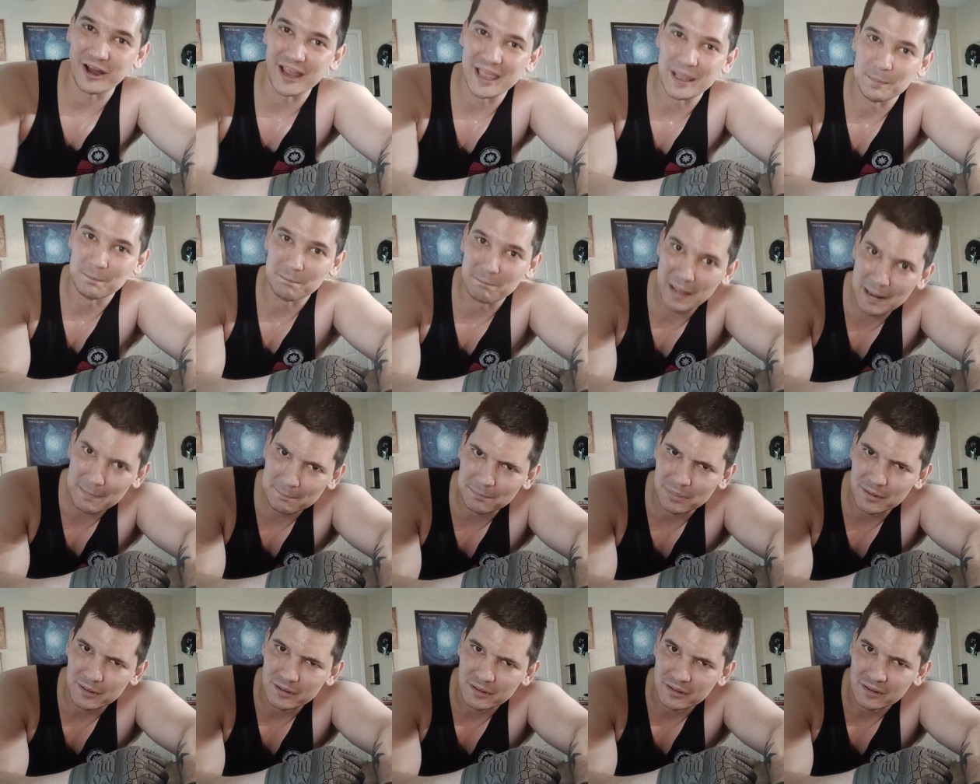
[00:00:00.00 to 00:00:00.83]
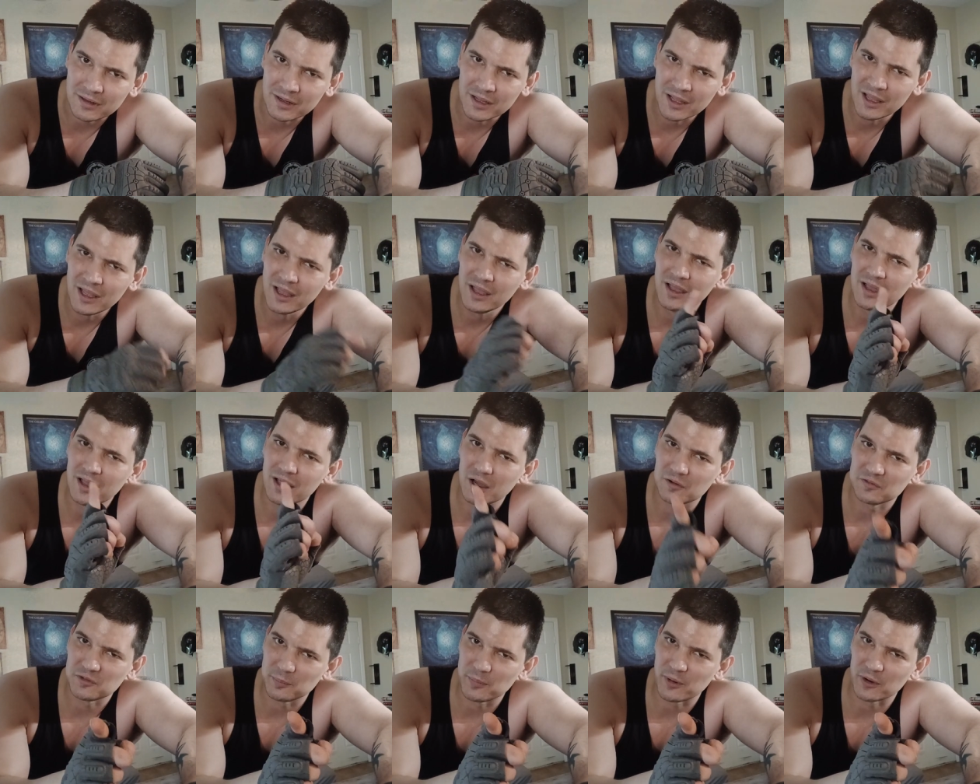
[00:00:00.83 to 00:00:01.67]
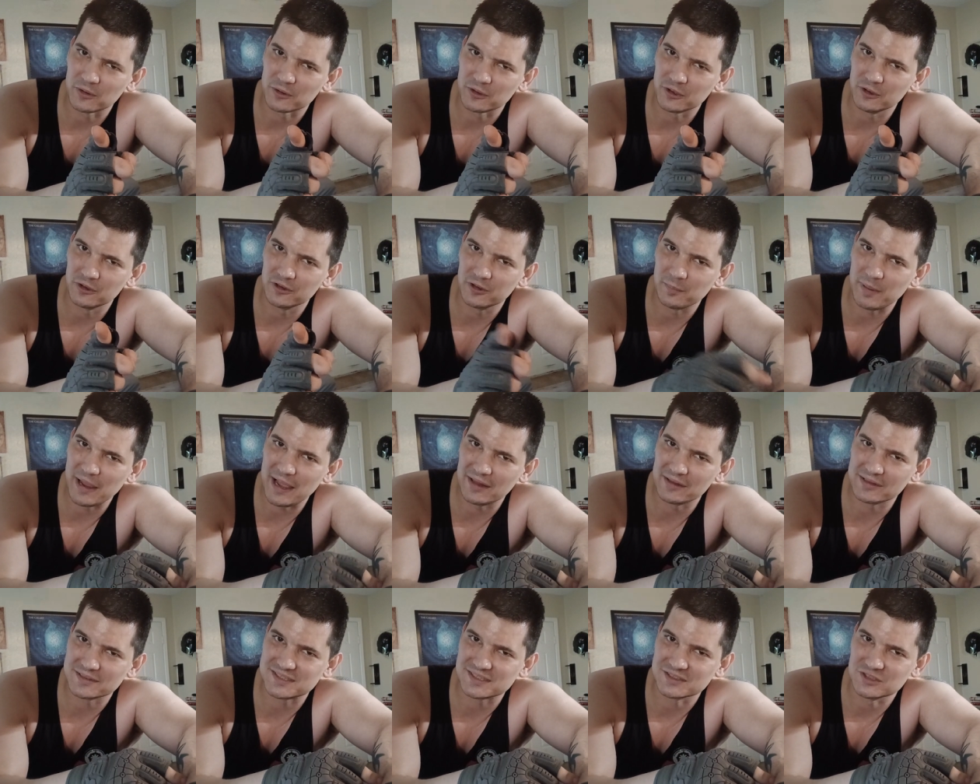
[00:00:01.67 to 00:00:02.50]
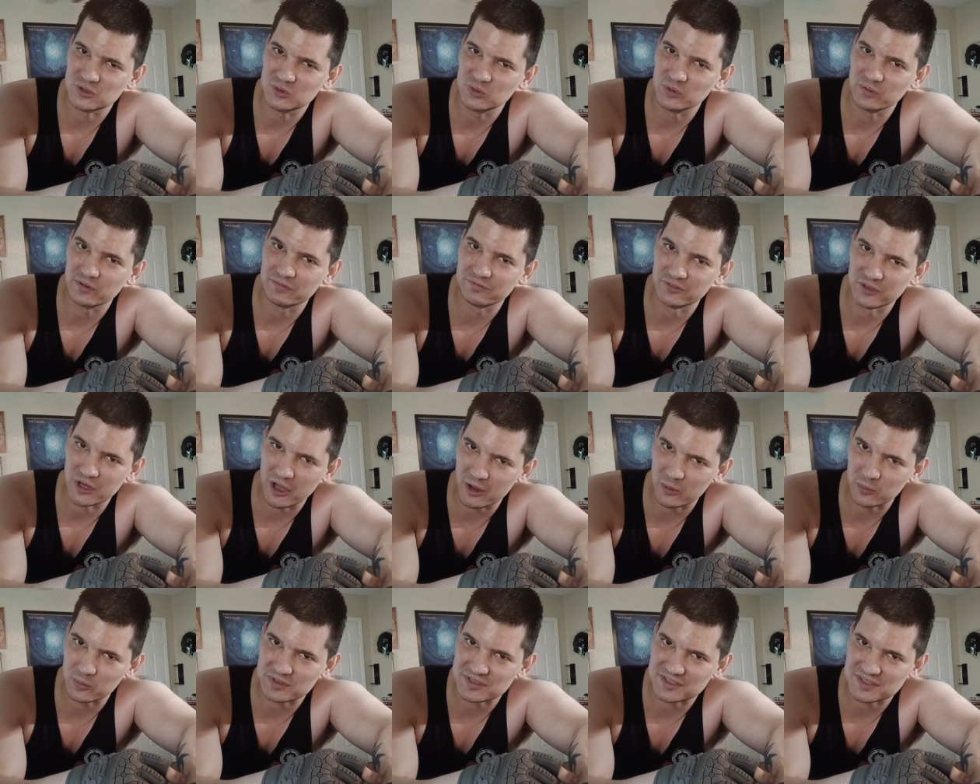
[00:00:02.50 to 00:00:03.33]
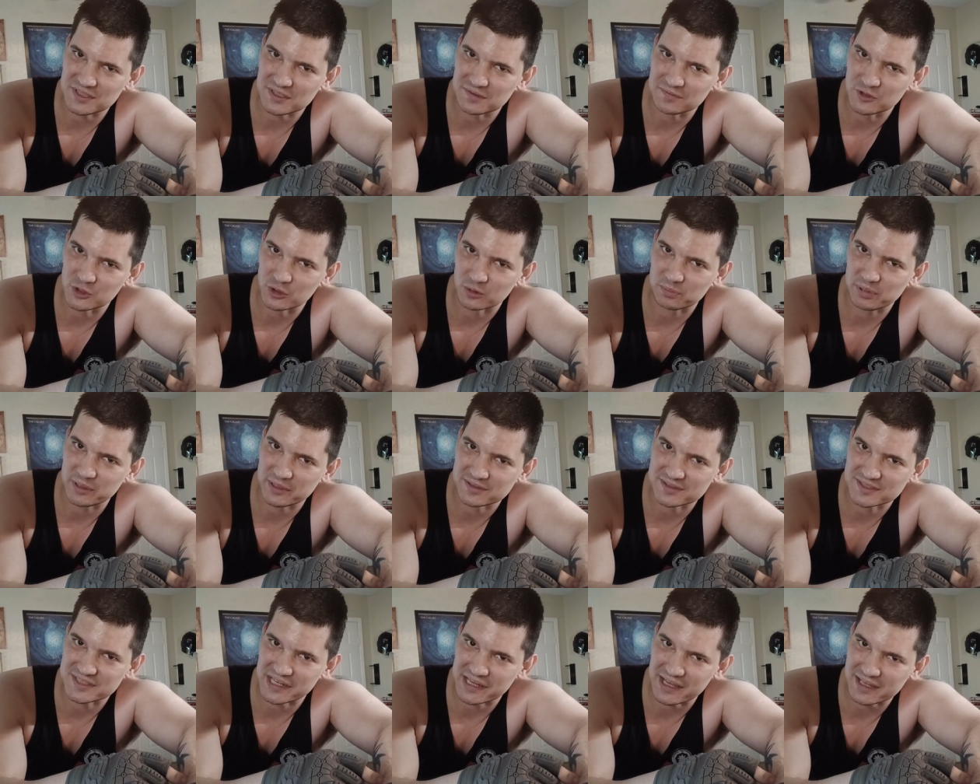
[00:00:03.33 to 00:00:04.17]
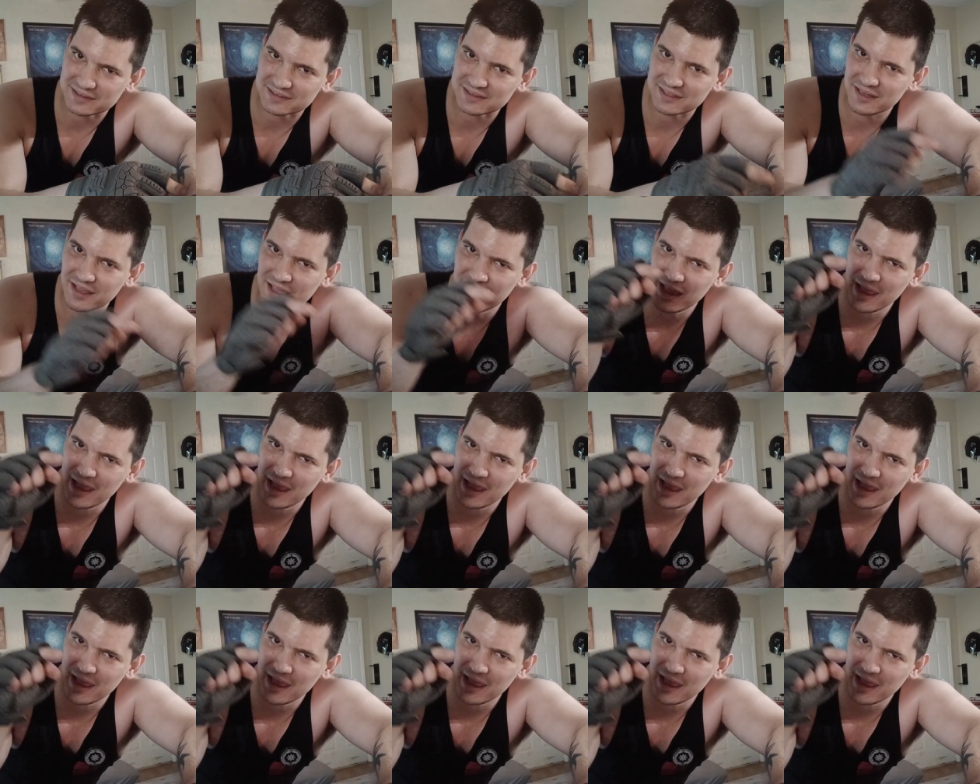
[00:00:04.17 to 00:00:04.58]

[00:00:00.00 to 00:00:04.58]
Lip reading: a member of the Brotherhood of the Balance and you have not received your pins yet,